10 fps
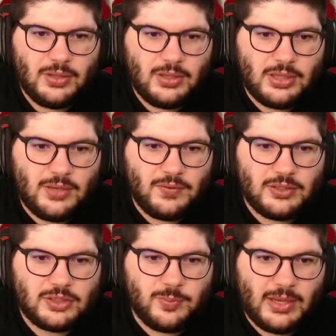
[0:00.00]
giving
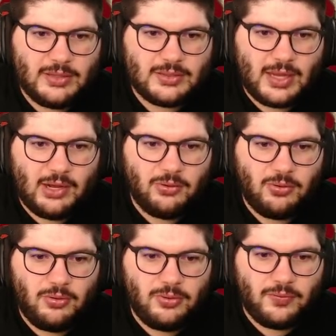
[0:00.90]
space out
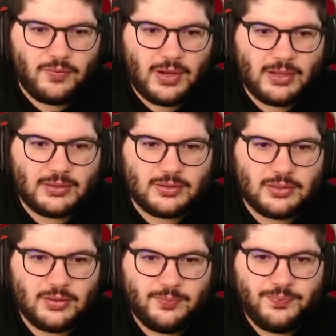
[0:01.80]
on the flanks,